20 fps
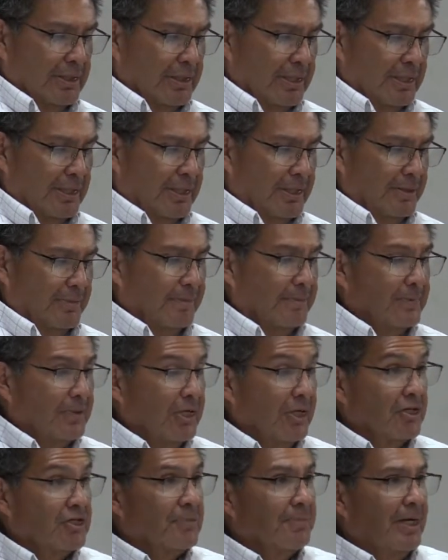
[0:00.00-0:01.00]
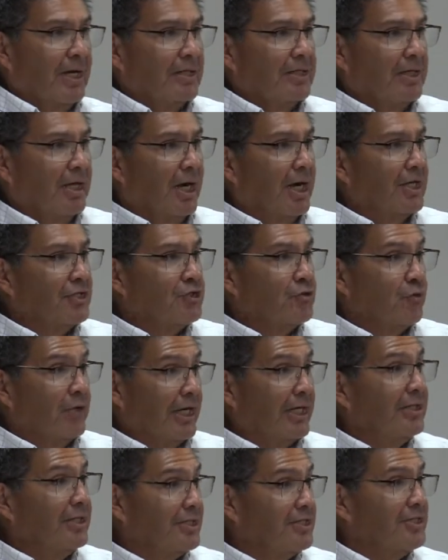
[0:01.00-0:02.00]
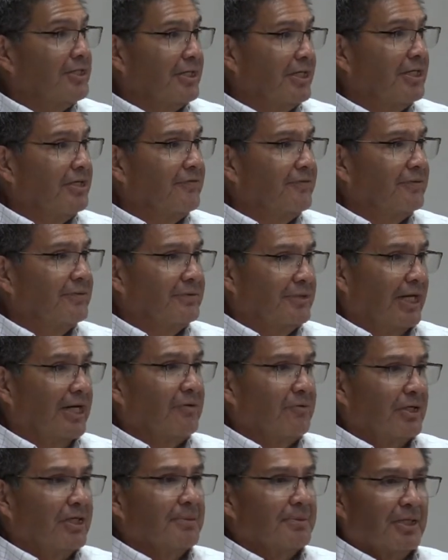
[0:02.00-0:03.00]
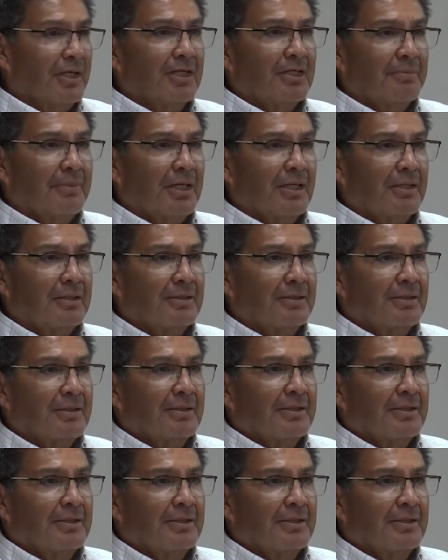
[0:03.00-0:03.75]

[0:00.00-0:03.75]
uh, talks about God's reckless love. You know what I'm talking about?